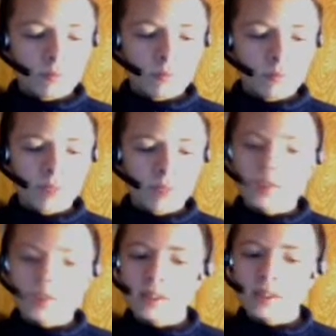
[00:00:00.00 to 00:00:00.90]

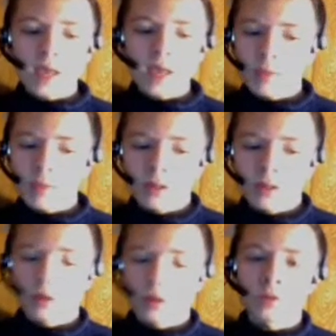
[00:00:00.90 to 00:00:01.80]
PC gaming. You
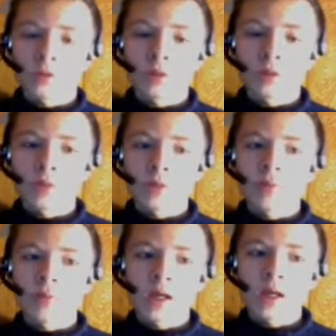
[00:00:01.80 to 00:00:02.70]
know, it's going to be a
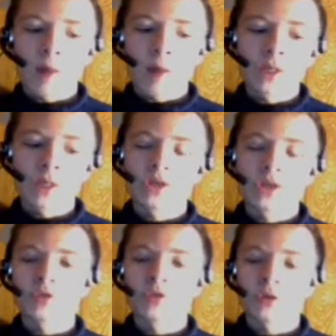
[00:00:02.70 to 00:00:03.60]
big competition
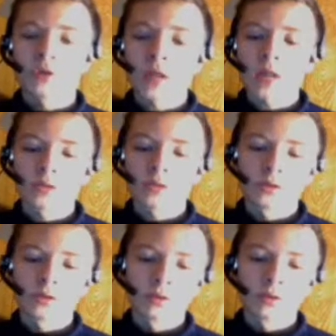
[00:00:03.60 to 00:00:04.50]
for the consoles.